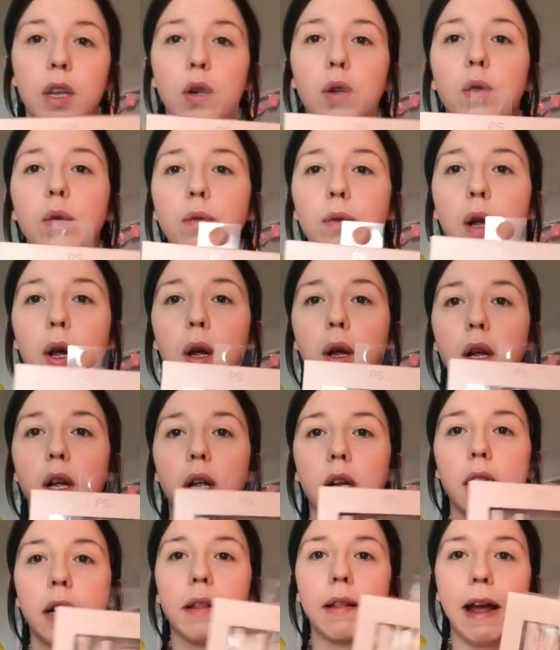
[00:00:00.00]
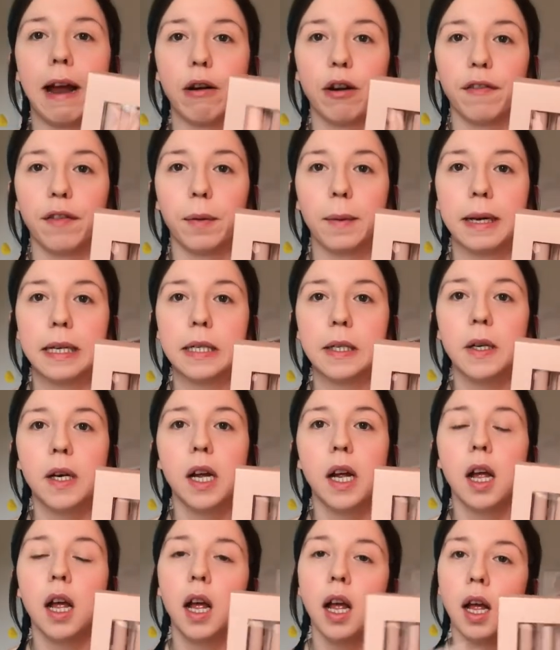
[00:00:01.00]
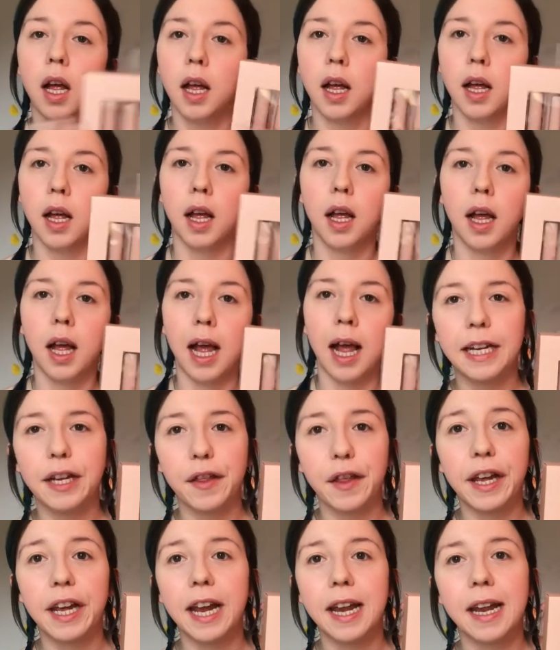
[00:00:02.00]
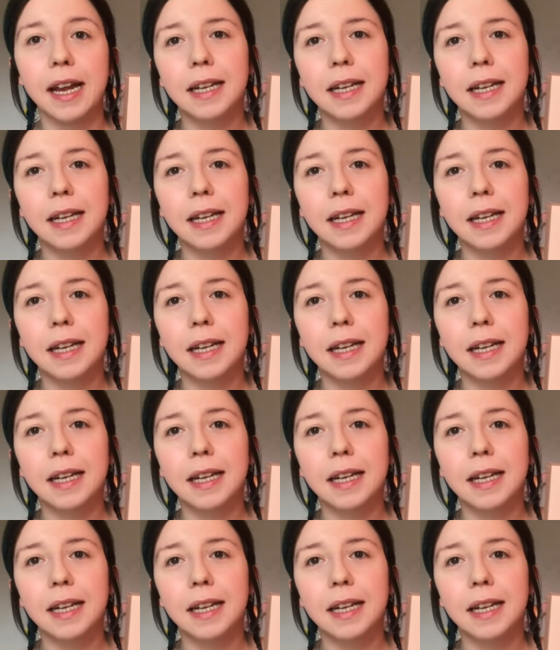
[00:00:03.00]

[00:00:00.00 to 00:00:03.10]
Oh, glare off the window. You're thinking,